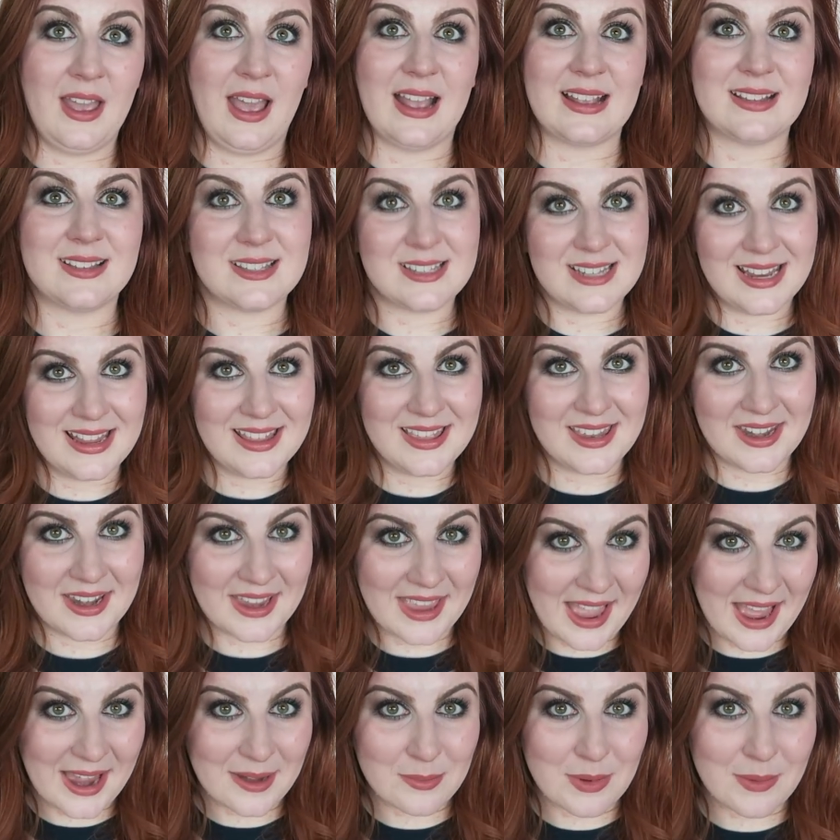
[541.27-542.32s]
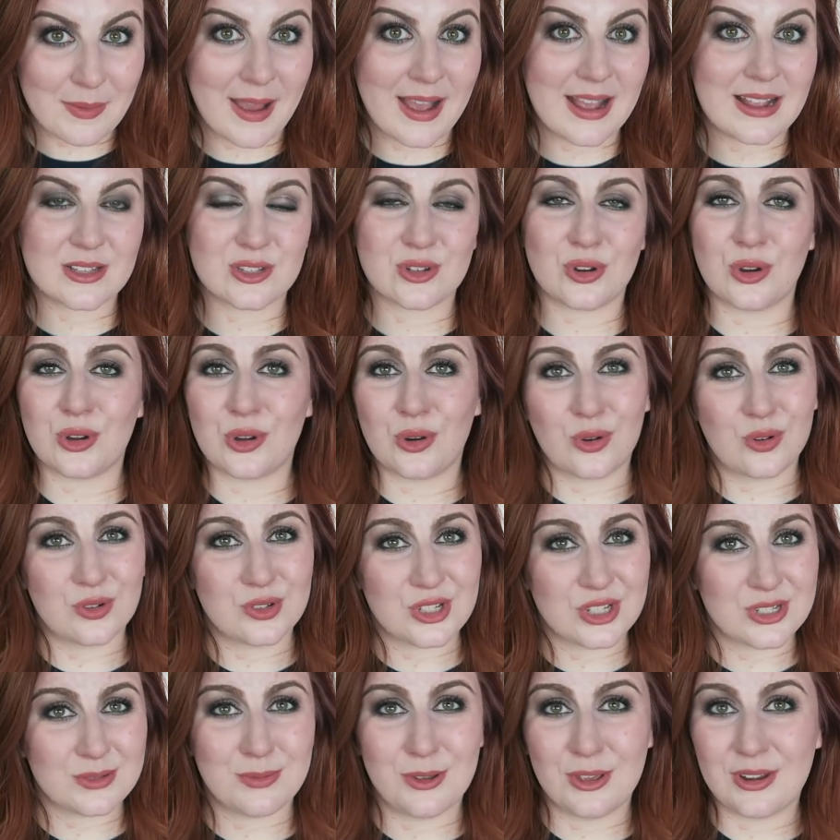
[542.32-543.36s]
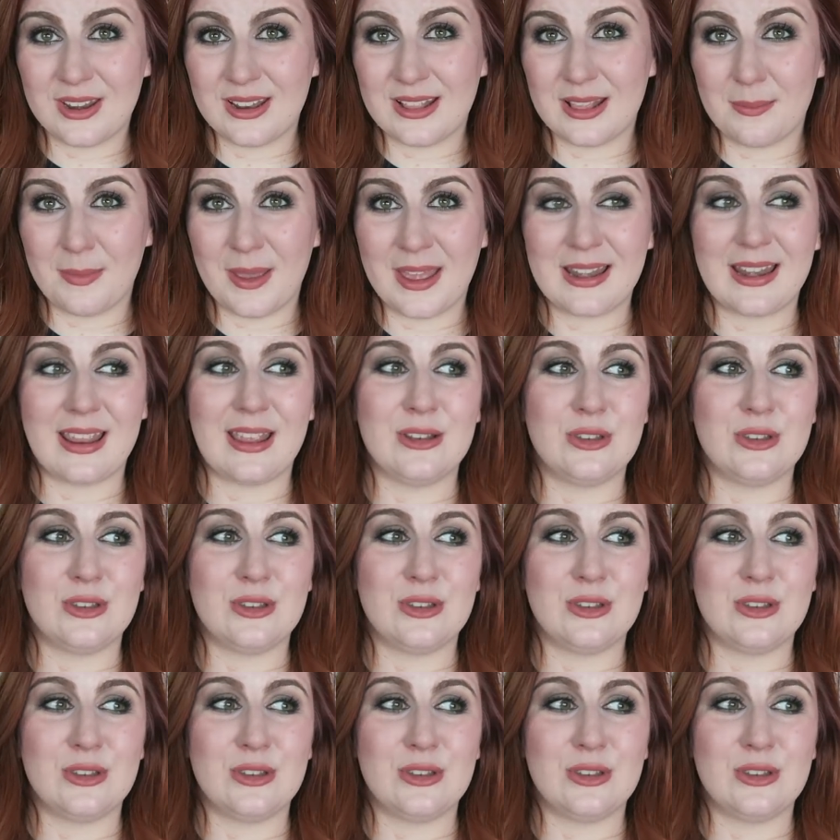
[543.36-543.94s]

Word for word: a state that it can be passed on or just put it in the bin